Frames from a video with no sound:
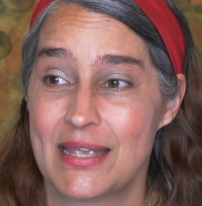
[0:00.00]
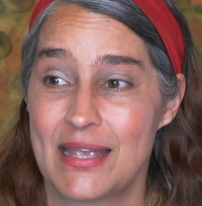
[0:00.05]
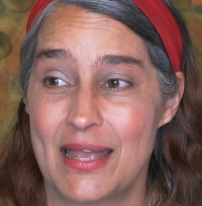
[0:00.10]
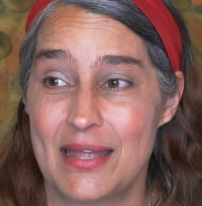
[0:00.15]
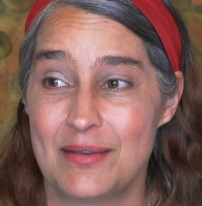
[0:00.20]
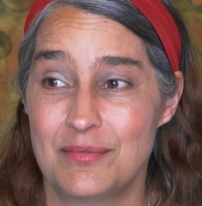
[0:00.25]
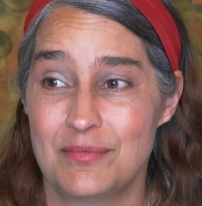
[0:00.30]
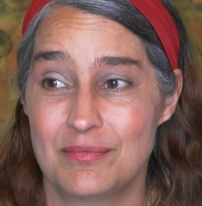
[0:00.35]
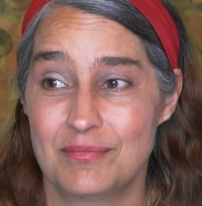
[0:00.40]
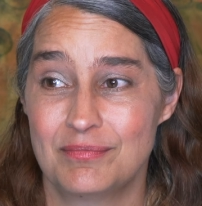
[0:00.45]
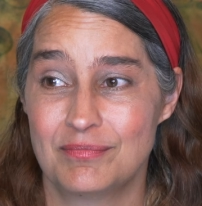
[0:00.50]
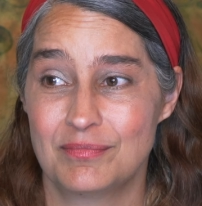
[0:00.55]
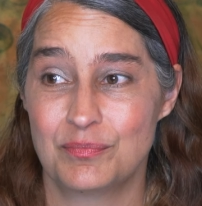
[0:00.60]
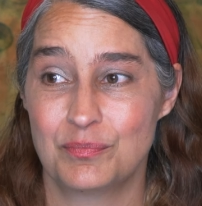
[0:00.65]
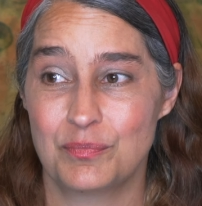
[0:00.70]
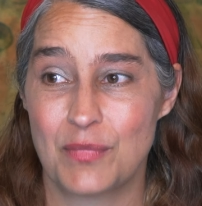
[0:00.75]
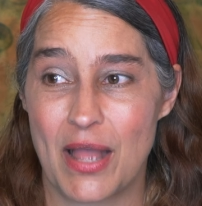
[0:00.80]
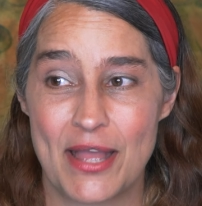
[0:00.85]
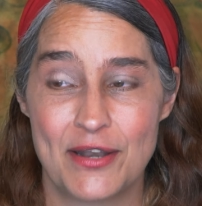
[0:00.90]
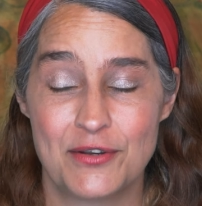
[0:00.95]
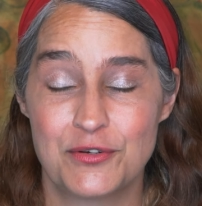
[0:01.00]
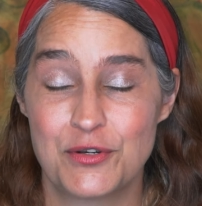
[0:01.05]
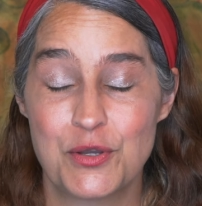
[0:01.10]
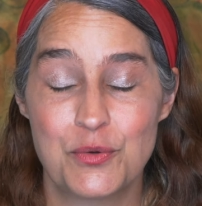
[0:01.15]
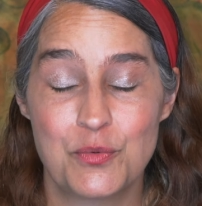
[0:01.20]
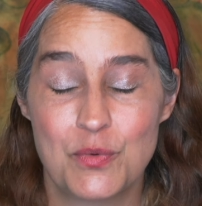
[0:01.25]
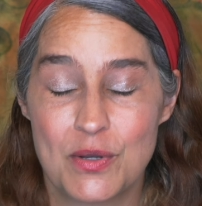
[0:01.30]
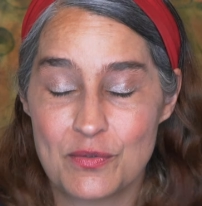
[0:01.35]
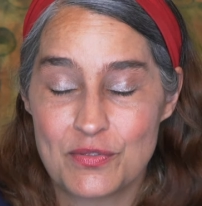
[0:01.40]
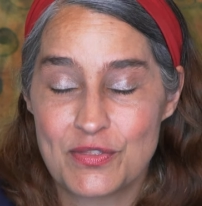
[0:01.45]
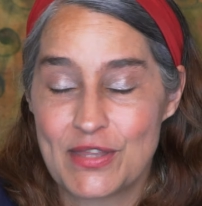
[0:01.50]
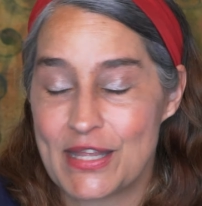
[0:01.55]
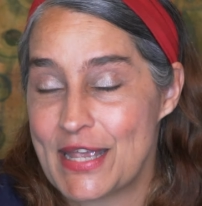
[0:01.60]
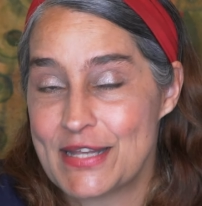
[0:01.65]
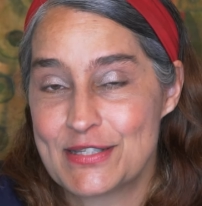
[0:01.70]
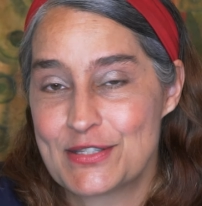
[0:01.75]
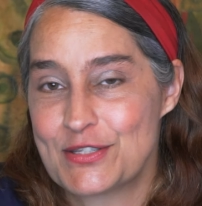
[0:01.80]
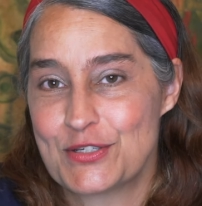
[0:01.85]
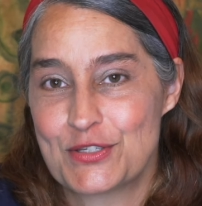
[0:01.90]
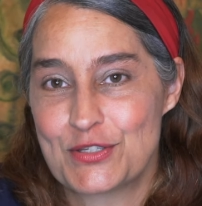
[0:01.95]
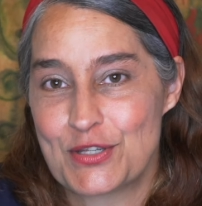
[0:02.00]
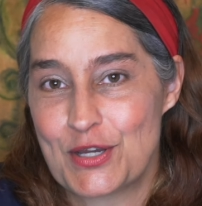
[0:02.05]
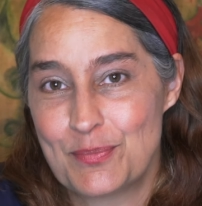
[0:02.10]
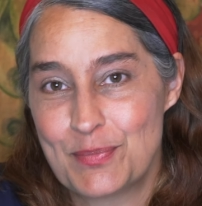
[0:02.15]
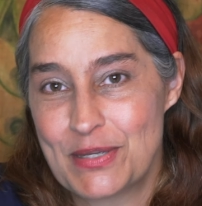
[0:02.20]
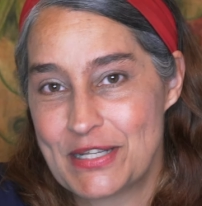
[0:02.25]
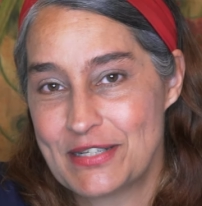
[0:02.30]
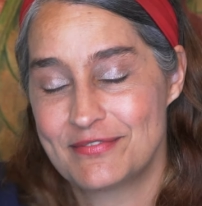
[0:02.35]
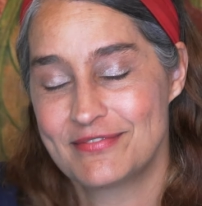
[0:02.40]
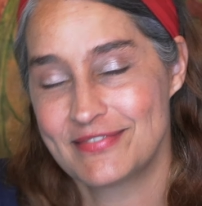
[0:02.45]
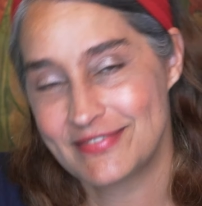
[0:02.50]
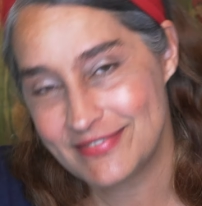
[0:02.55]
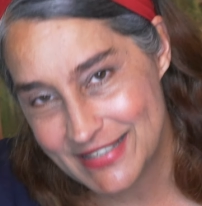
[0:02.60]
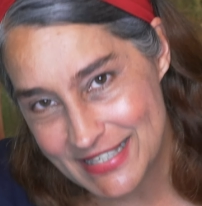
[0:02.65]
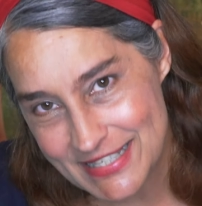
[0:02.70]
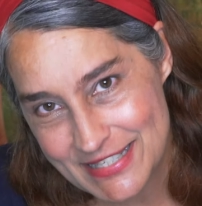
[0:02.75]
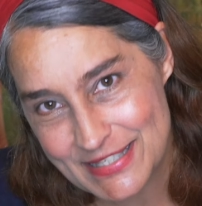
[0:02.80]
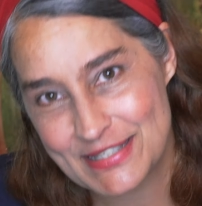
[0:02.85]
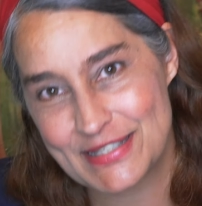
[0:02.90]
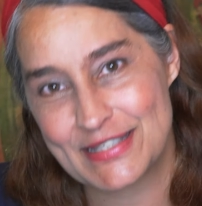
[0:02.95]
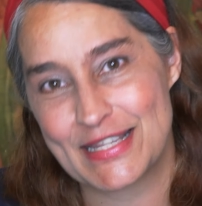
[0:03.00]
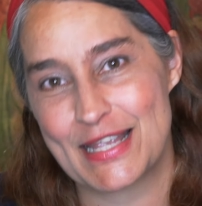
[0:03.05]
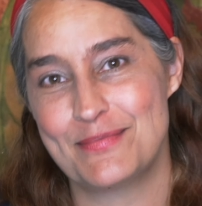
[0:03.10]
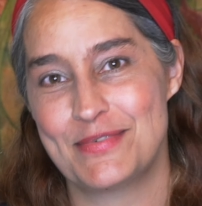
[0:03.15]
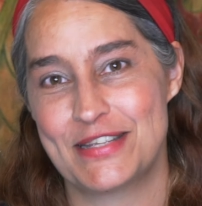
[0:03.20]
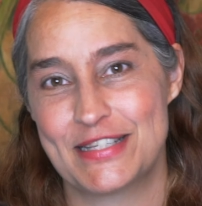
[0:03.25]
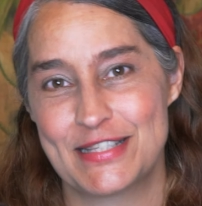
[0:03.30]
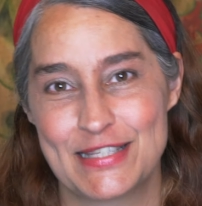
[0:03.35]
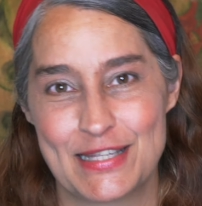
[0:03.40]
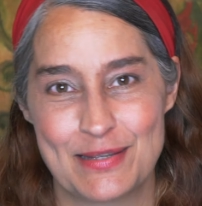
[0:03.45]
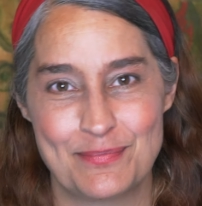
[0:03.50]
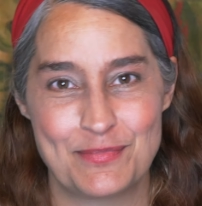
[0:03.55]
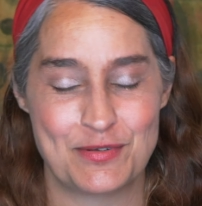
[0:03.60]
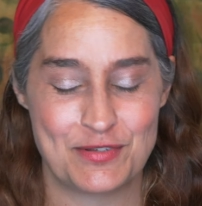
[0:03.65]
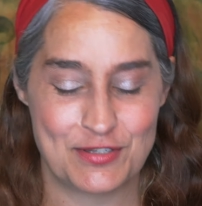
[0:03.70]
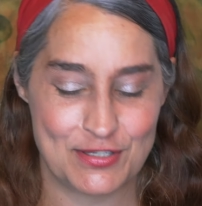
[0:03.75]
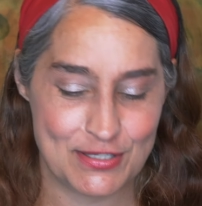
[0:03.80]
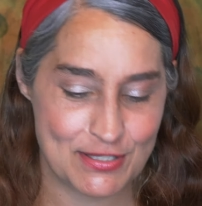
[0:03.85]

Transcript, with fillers: And I don't know what the answers are, but this Sabian symbol